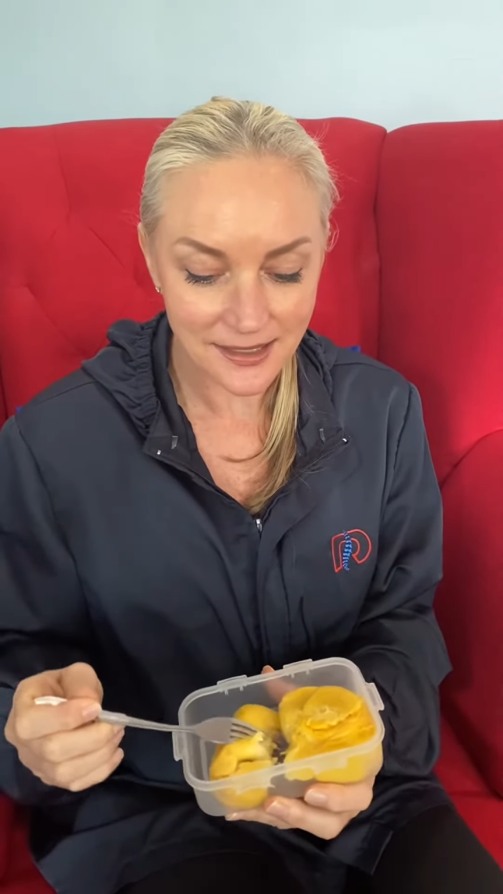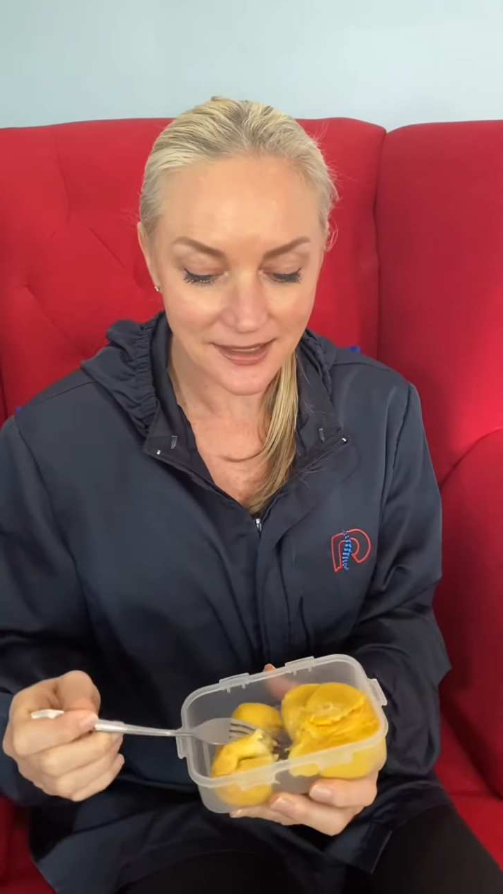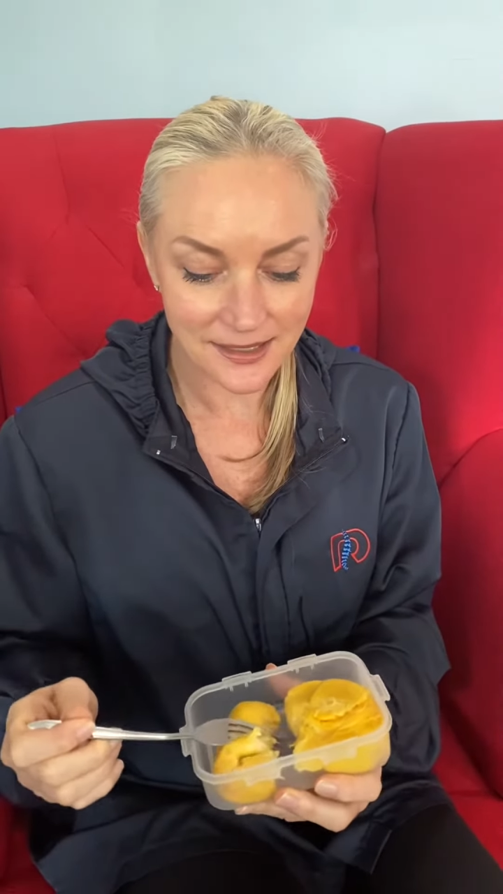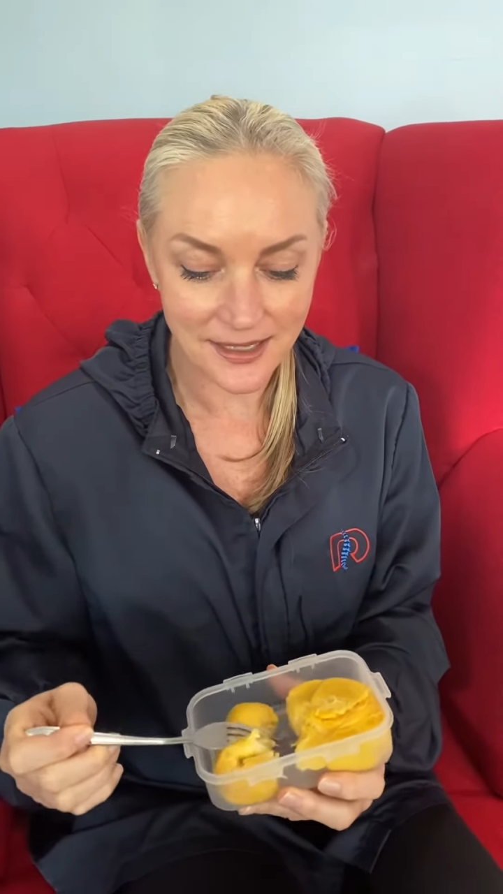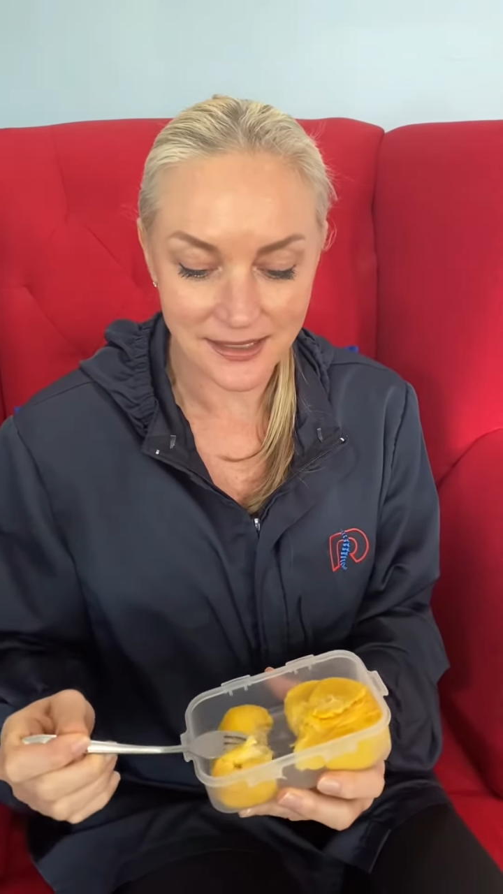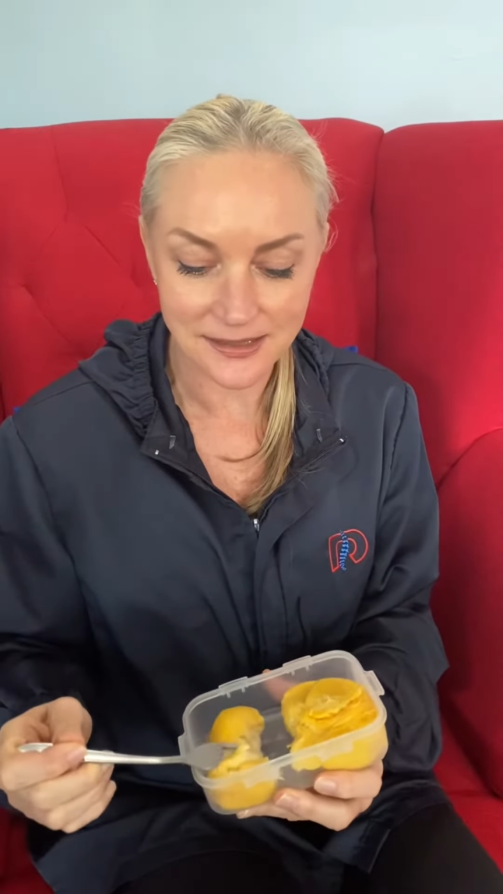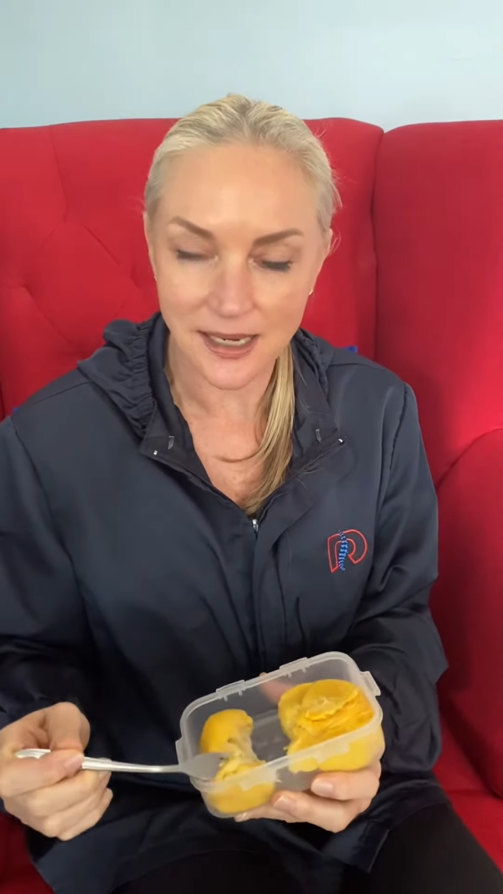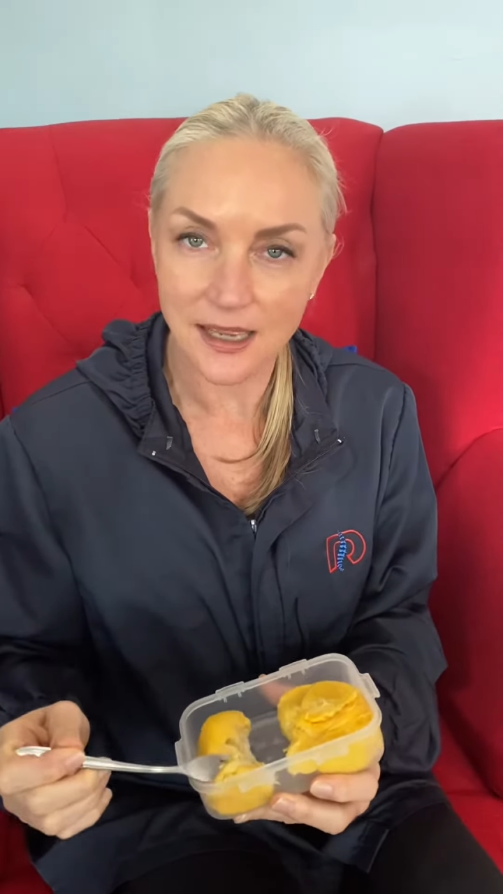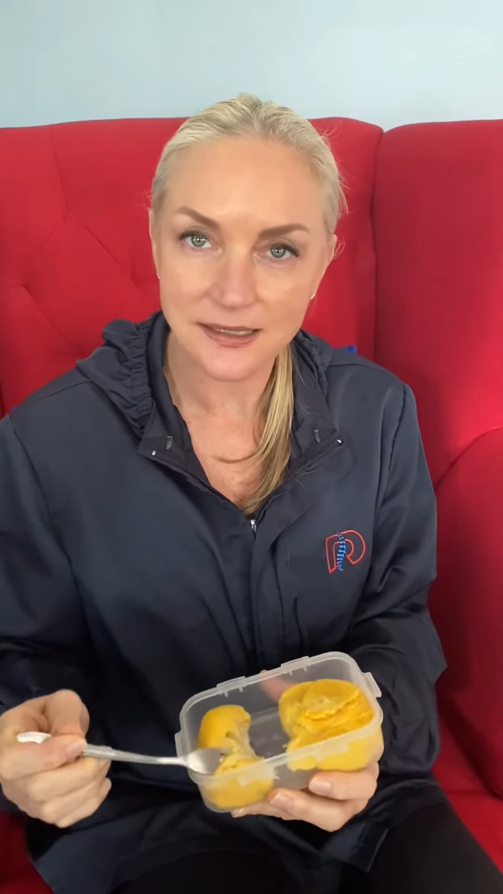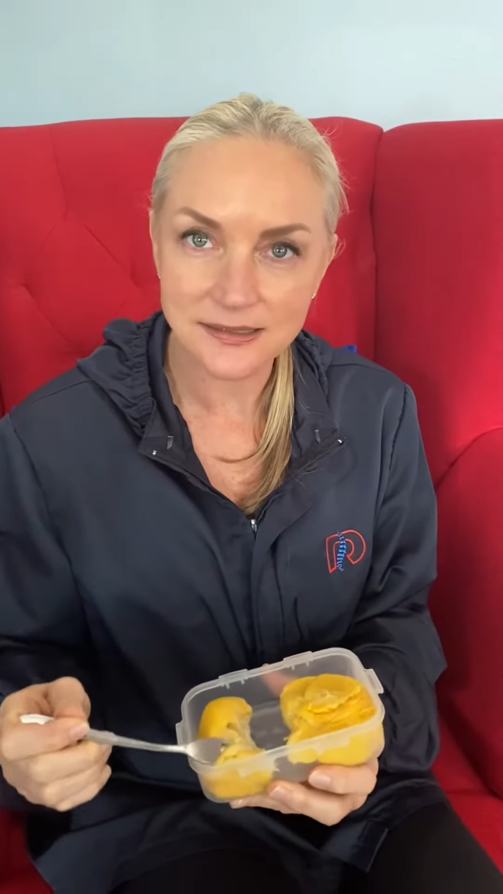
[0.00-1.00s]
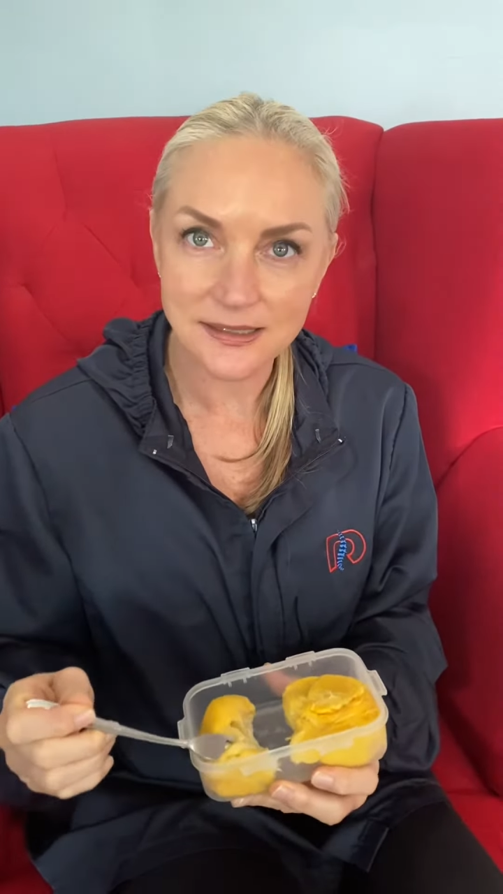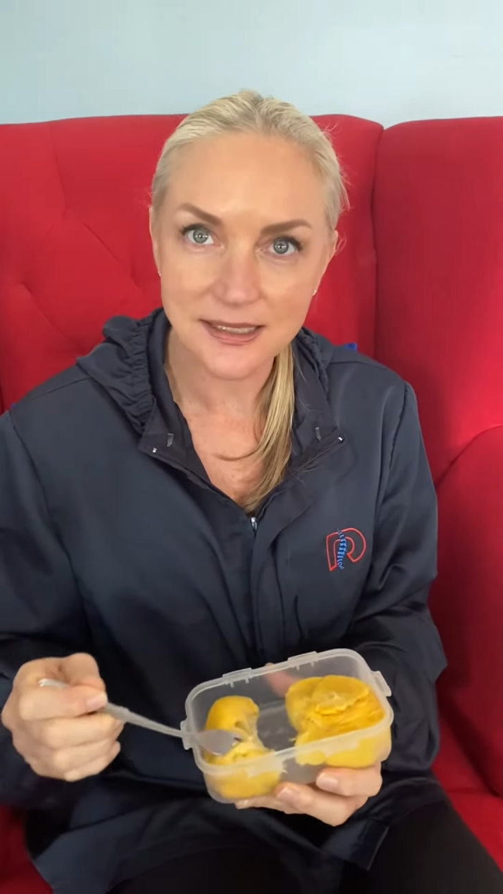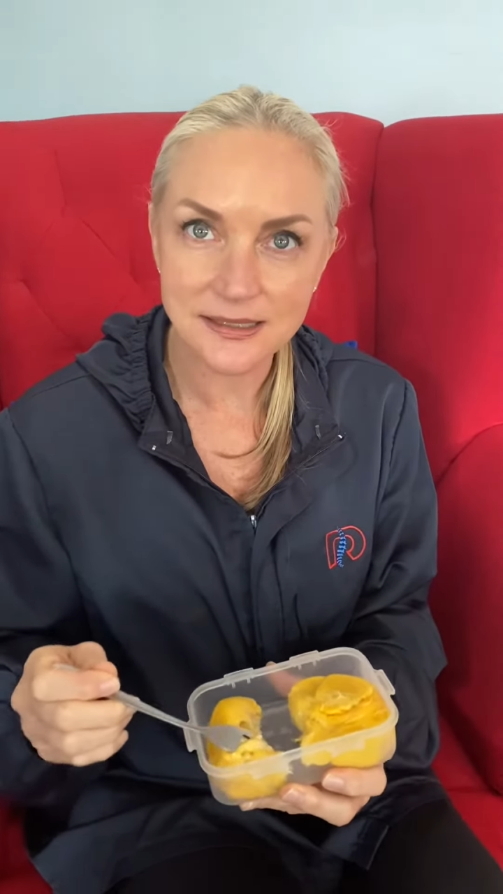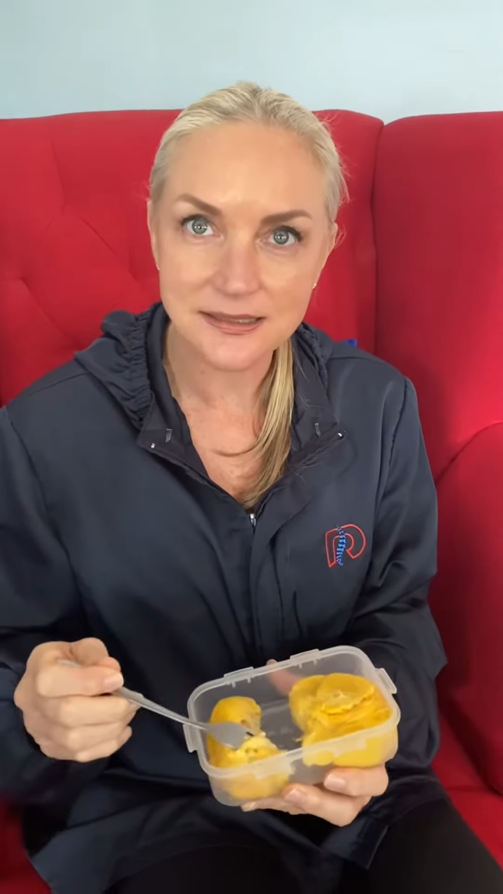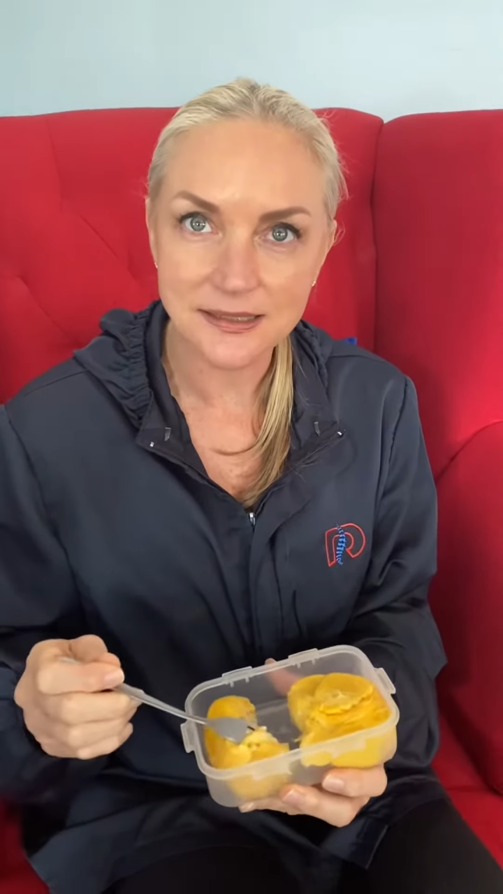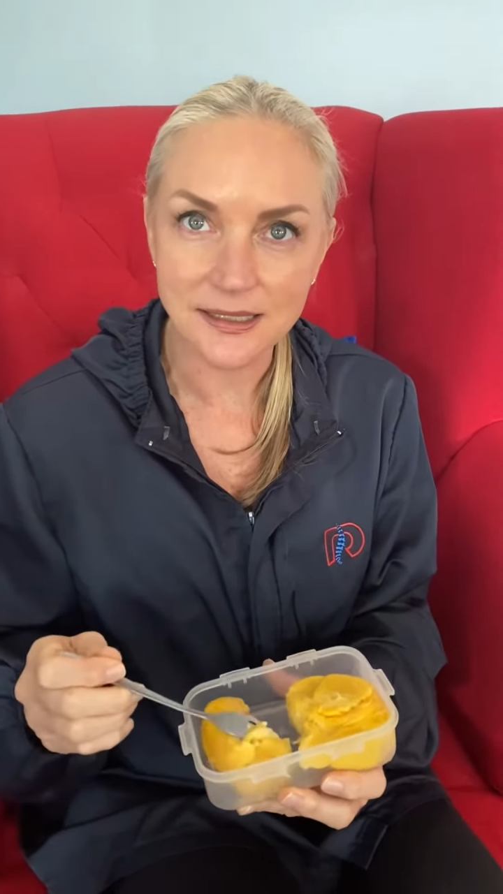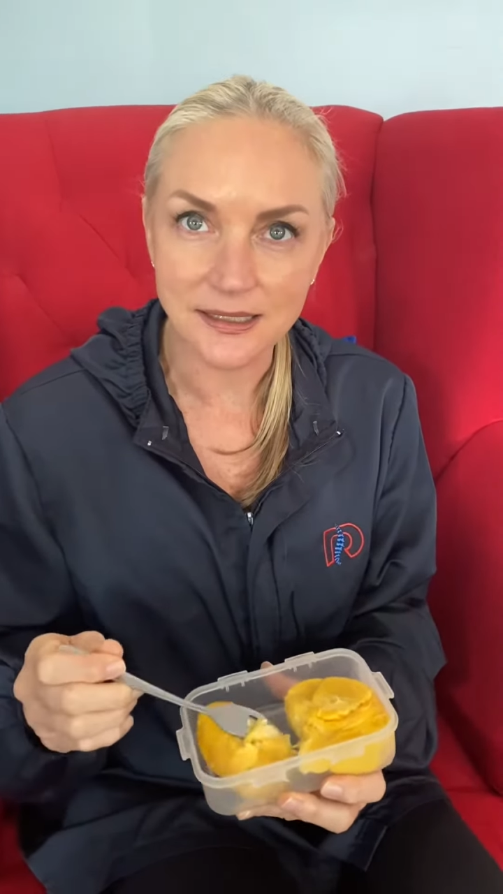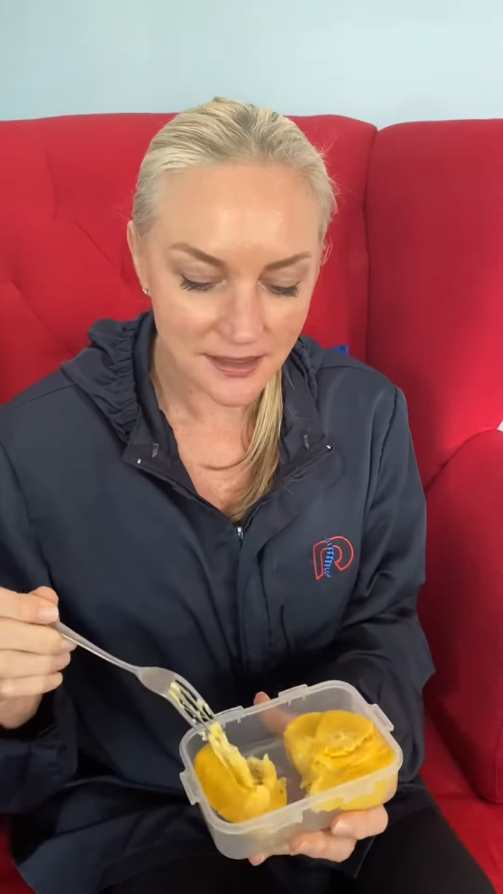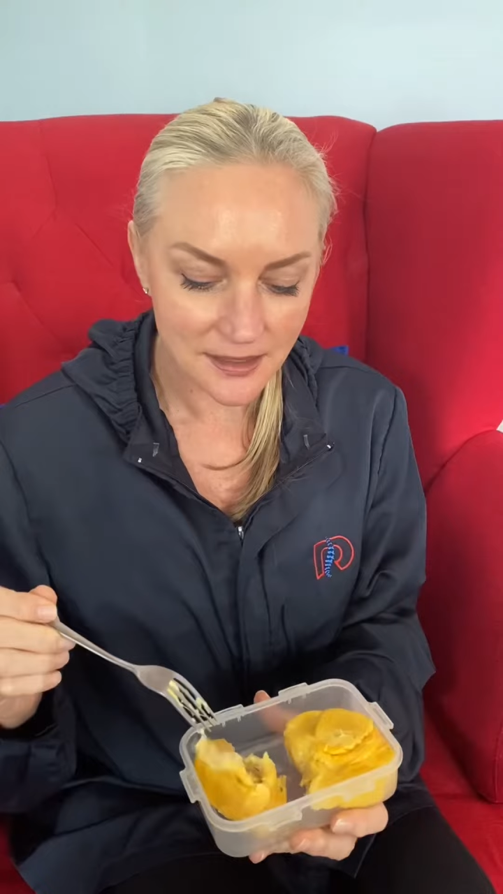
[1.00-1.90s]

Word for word: in antioxidants. It,